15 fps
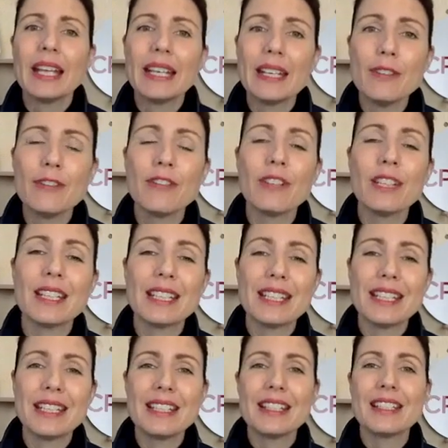If it
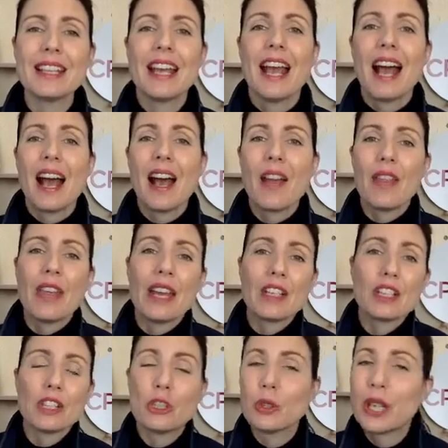is
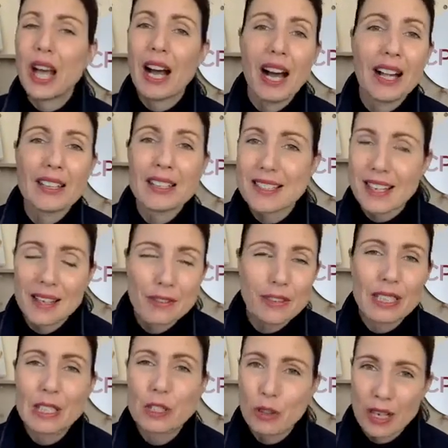that you can't
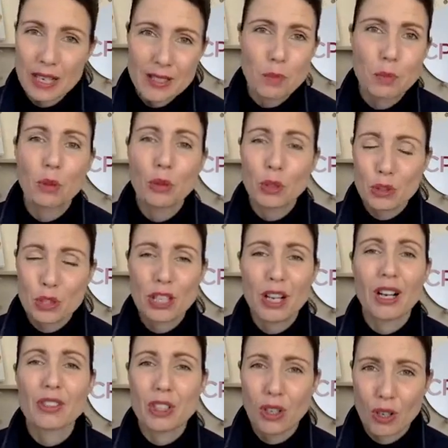safely transport your
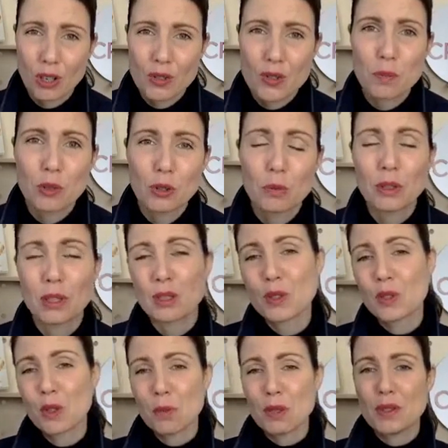child to hospital
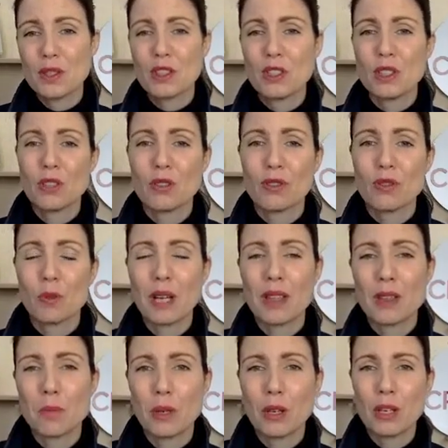because the position of where
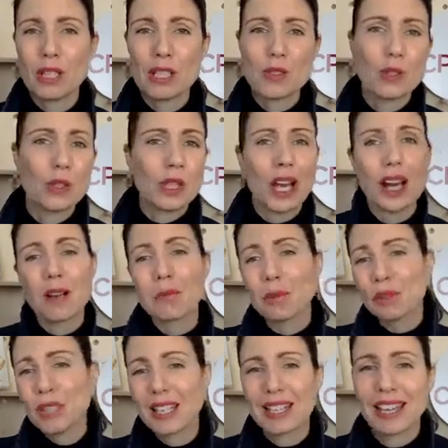the burn is, you can't
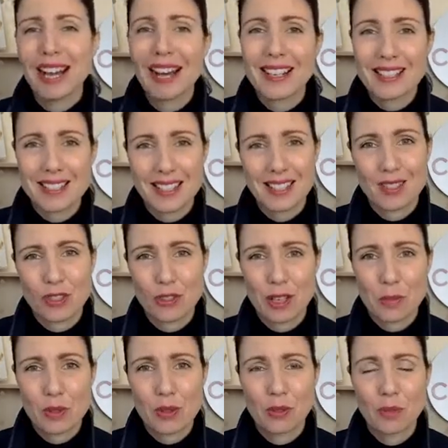put their car seat
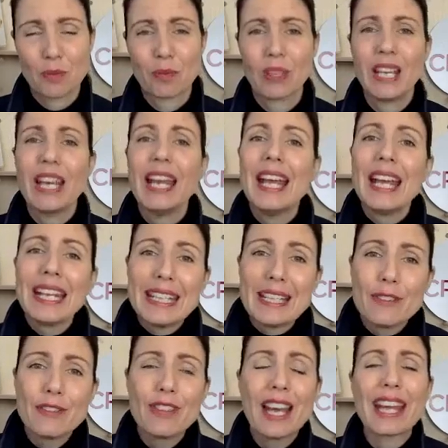straps on.
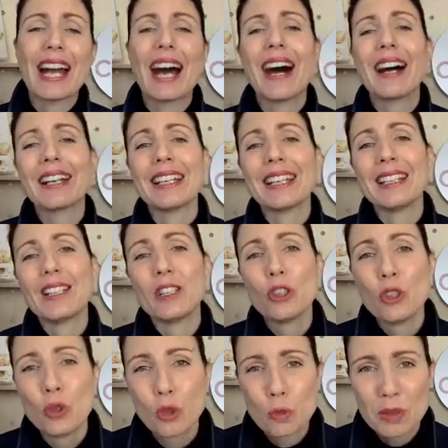If they are in an
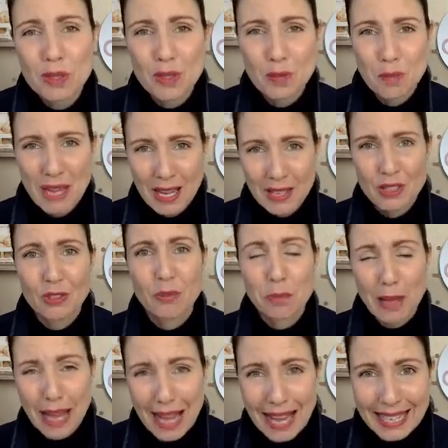enormous amount of
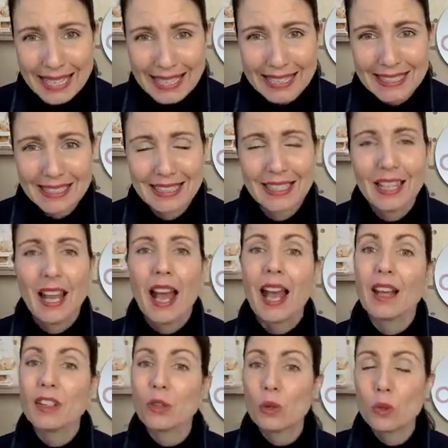pain.
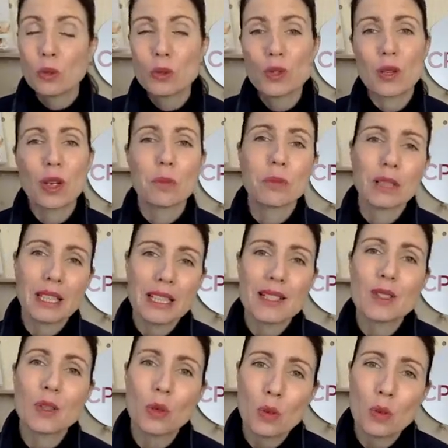And also, please